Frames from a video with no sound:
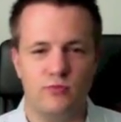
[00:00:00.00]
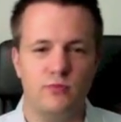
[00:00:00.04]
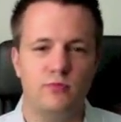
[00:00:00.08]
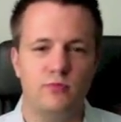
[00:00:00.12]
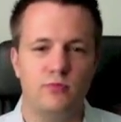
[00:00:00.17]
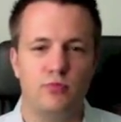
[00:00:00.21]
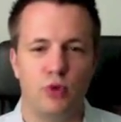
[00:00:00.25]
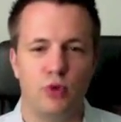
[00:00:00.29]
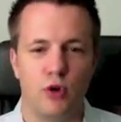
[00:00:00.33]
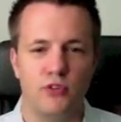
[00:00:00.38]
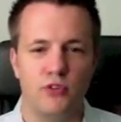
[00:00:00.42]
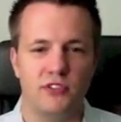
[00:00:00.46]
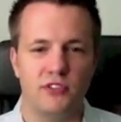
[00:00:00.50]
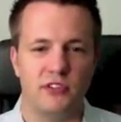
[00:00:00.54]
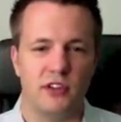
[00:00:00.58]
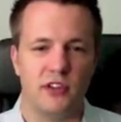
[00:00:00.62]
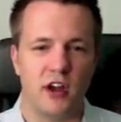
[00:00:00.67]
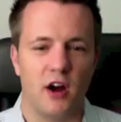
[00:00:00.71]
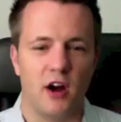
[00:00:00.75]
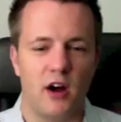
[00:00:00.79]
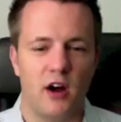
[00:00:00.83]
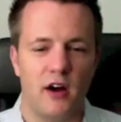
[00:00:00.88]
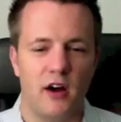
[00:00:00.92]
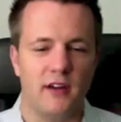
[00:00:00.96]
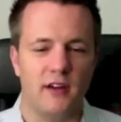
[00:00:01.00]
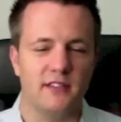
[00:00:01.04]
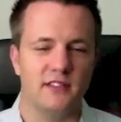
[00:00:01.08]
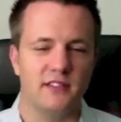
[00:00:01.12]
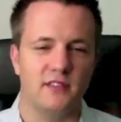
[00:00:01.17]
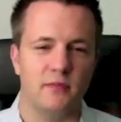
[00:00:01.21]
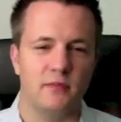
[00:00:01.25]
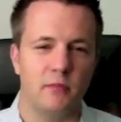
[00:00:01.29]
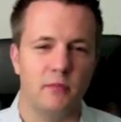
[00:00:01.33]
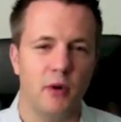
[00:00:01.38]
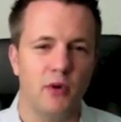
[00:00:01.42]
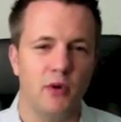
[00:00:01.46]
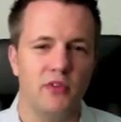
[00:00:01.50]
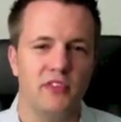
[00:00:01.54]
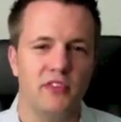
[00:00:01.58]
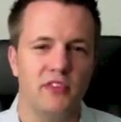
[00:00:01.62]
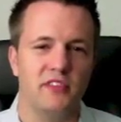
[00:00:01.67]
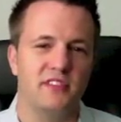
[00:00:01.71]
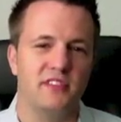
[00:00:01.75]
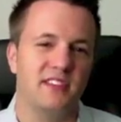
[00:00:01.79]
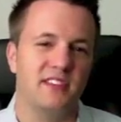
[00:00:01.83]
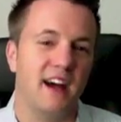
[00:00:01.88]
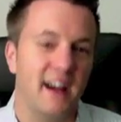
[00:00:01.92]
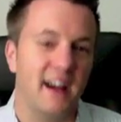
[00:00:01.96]
pros and cons of both
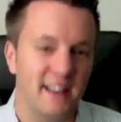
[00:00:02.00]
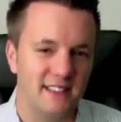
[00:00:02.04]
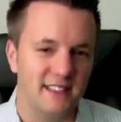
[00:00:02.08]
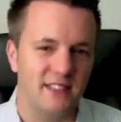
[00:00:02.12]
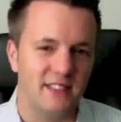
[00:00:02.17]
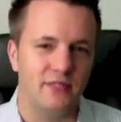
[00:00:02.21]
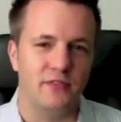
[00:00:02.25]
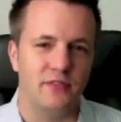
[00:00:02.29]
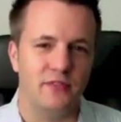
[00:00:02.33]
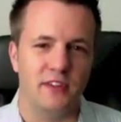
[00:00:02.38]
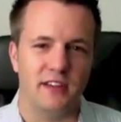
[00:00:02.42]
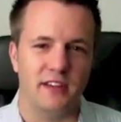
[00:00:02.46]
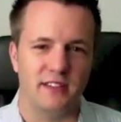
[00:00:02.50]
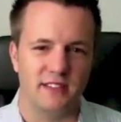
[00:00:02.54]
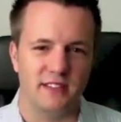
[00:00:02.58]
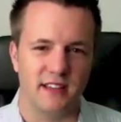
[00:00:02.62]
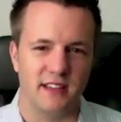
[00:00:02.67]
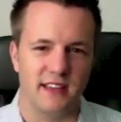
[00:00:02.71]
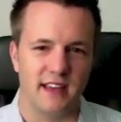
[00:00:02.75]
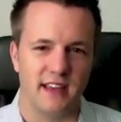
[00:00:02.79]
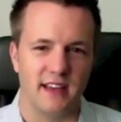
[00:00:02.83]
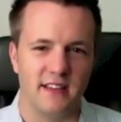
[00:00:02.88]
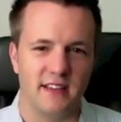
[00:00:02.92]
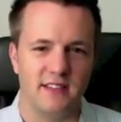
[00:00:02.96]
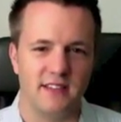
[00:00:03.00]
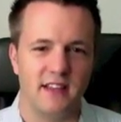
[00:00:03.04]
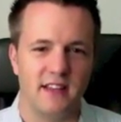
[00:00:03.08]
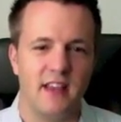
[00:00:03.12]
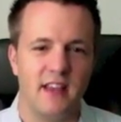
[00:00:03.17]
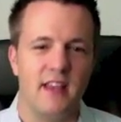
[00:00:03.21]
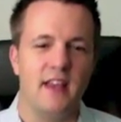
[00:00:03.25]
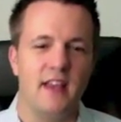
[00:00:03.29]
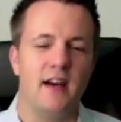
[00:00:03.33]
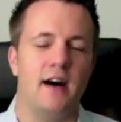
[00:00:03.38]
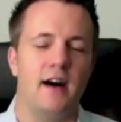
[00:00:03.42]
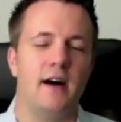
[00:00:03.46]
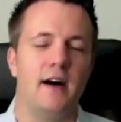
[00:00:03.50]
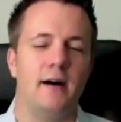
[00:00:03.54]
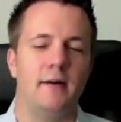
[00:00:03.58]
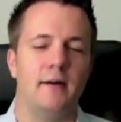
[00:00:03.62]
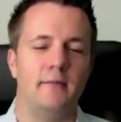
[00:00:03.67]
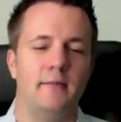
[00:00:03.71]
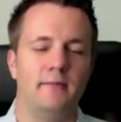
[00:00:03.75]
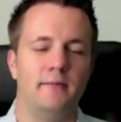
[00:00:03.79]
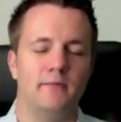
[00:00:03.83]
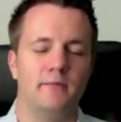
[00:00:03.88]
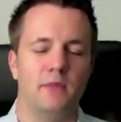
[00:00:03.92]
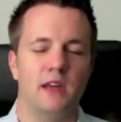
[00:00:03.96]
sides of things, I guess.
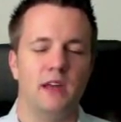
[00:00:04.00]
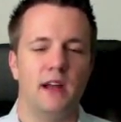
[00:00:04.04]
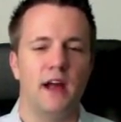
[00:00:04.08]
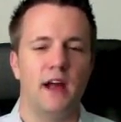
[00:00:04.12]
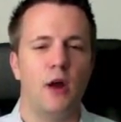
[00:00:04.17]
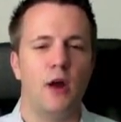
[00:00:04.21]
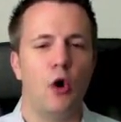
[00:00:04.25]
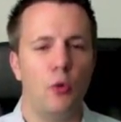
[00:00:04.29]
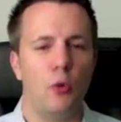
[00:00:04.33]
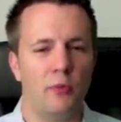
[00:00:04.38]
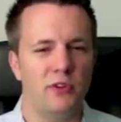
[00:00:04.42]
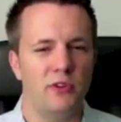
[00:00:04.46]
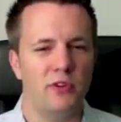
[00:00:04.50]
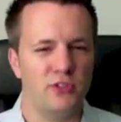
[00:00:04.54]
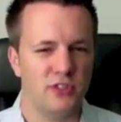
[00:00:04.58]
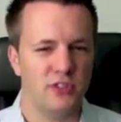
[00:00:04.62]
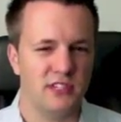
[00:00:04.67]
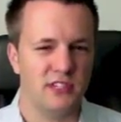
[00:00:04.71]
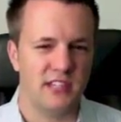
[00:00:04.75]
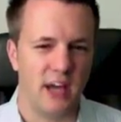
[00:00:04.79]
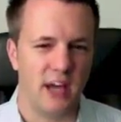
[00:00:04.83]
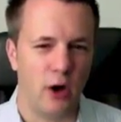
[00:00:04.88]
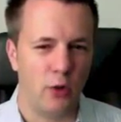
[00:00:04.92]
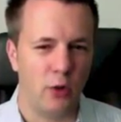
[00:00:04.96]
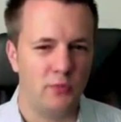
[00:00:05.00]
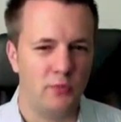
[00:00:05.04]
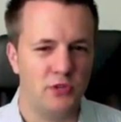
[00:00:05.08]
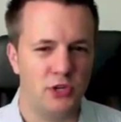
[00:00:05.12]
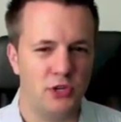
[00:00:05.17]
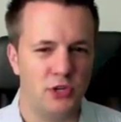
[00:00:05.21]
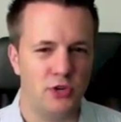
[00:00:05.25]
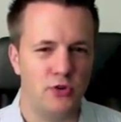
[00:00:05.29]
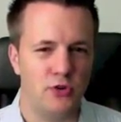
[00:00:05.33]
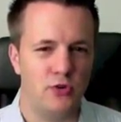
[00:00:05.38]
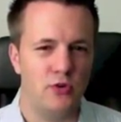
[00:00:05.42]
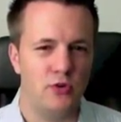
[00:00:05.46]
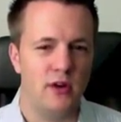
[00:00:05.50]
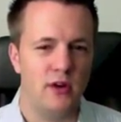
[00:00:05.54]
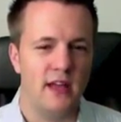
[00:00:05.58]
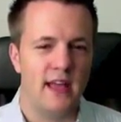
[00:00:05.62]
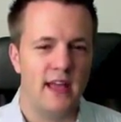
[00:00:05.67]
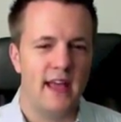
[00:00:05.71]
And I hope it just helps you